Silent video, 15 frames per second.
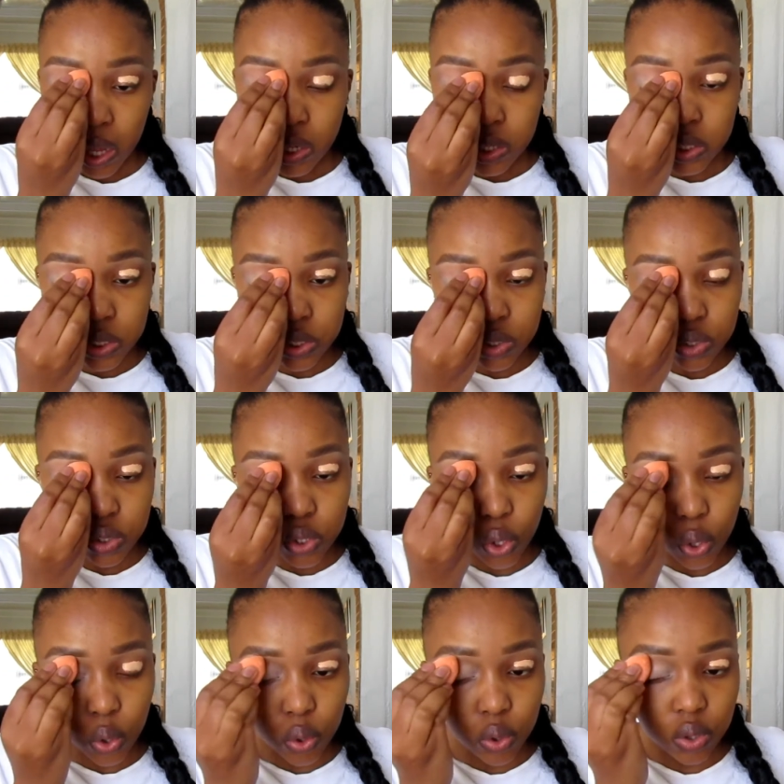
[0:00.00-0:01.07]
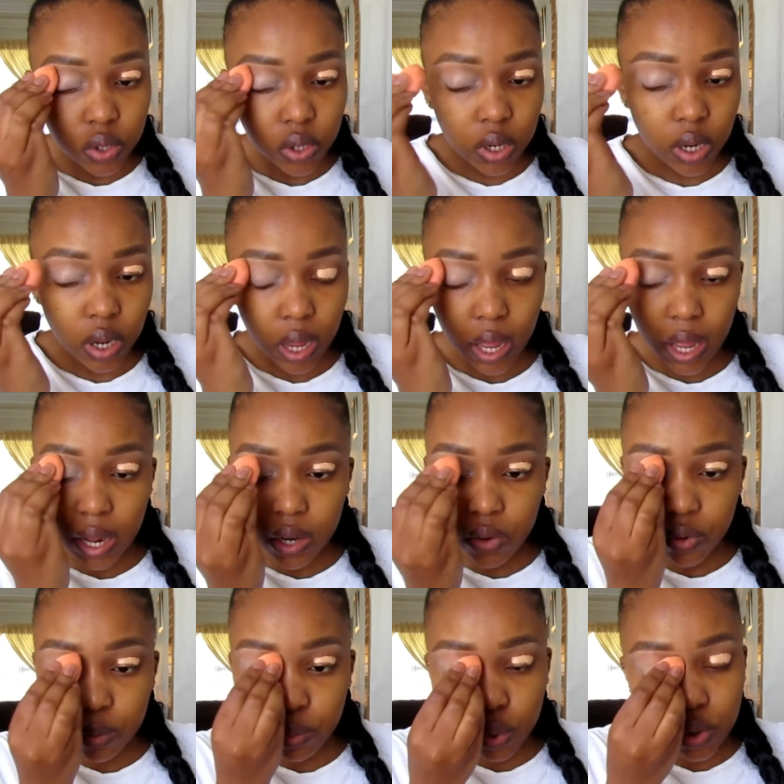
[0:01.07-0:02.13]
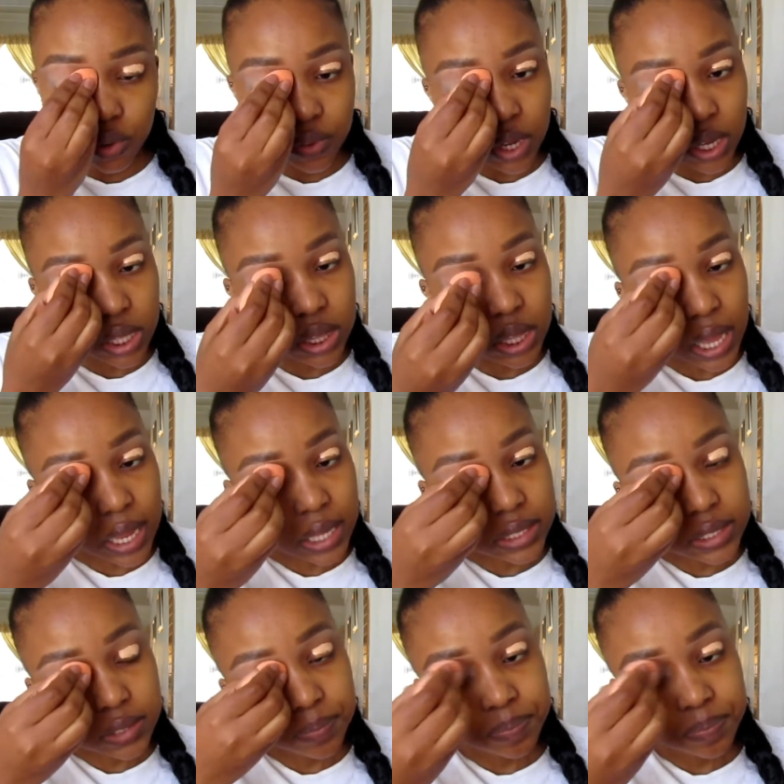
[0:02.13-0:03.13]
just tone and removing that